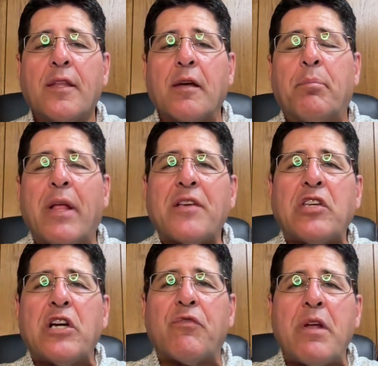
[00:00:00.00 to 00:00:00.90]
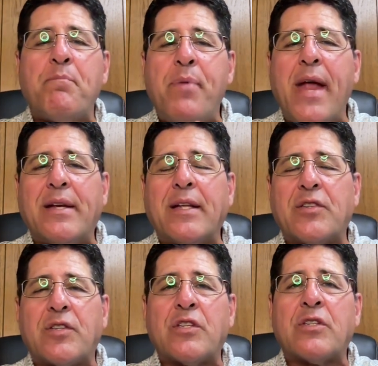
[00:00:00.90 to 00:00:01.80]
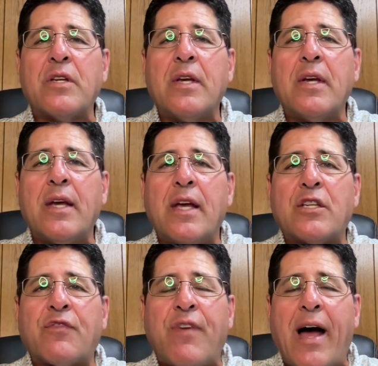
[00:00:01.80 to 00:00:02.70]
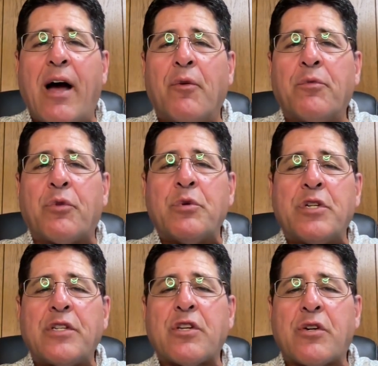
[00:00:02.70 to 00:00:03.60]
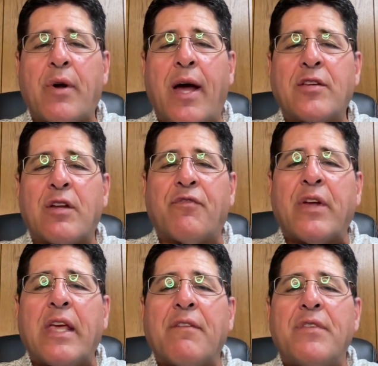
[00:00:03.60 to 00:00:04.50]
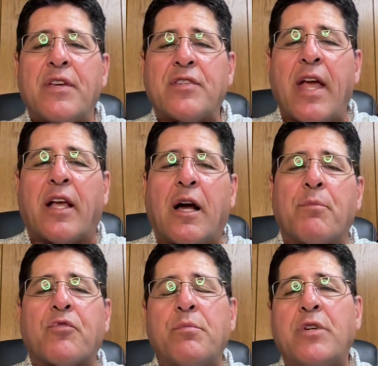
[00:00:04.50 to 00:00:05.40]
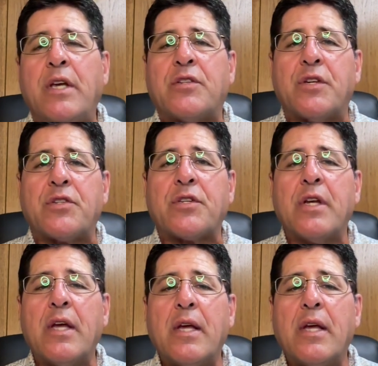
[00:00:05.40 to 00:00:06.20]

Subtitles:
The blessing of repentance is found through Jesus Christ and forgiveness that comes from Jesus.